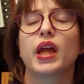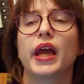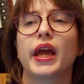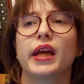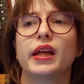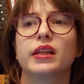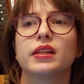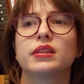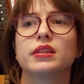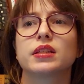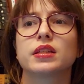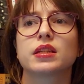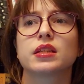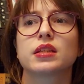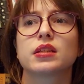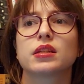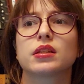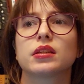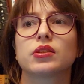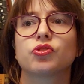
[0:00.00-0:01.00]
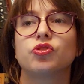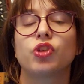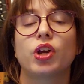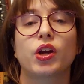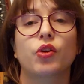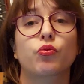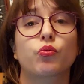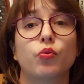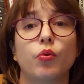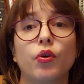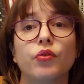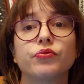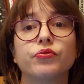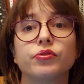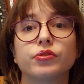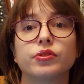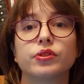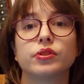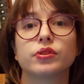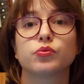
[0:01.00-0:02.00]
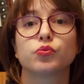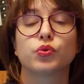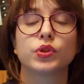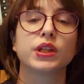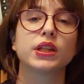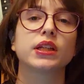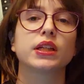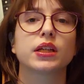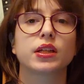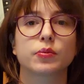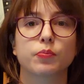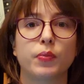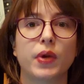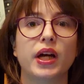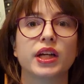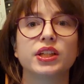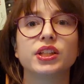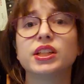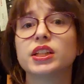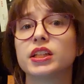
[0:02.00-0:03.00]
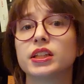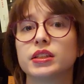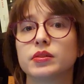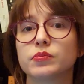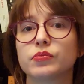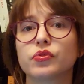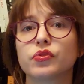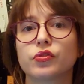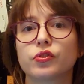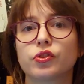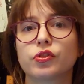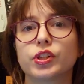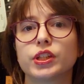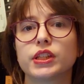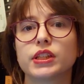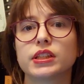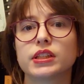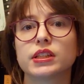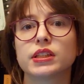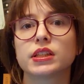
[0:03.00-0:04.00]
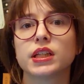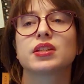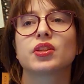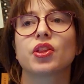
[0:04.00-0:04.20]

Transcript: and Jack Crawford really admired him for it.